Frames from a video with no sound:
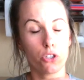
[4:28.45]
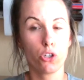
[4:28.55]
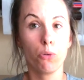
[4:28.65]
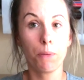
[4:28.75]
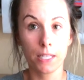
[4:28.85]

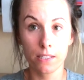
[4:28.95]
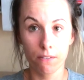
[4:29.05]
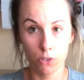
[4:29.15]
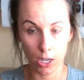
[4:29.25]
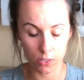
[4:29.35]
2 pieces
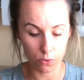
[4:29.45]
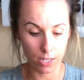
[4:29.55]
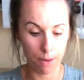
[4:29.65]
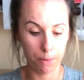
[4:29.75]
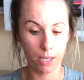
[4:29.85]
of transfer
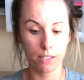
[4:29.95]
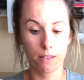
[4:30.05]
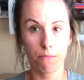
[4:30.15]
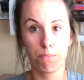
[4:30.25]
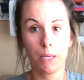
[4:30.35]
tape because the